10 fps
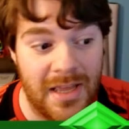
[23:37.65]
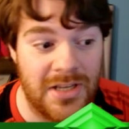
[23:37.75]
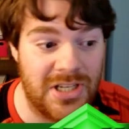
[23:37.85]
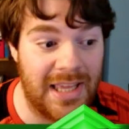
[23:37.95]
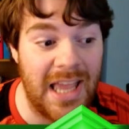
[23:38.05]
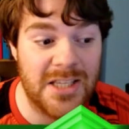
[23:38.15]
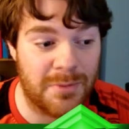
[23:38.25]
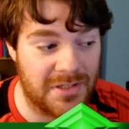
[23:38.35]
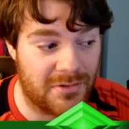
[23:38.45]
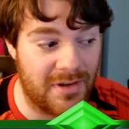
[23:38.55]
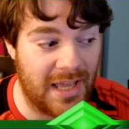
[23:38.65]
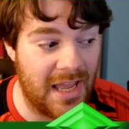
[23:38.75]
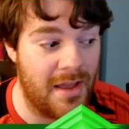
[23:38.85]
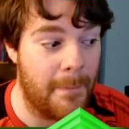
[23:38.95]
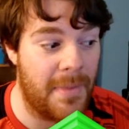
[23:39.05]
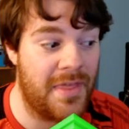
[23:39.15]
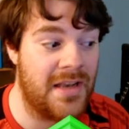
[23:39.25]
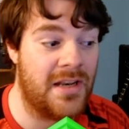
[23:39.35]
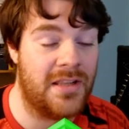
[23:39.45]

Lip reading: she gains plus 3k, but then